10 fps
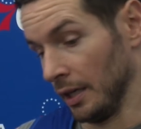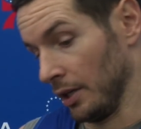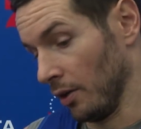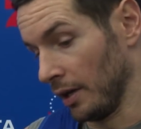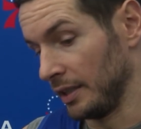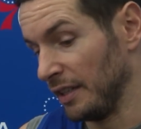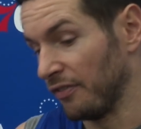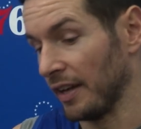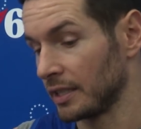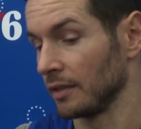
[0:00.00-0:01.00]
a
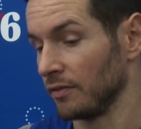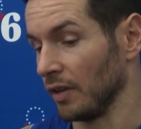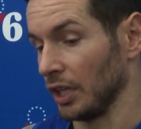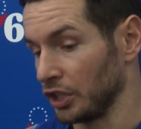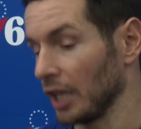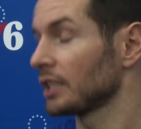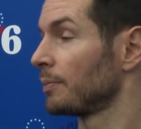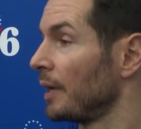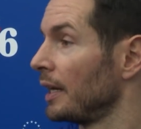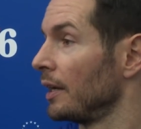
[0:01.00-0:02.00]
defensive
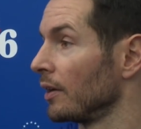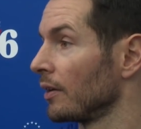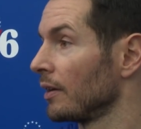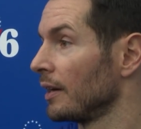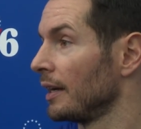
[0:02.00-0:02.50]
adjustment here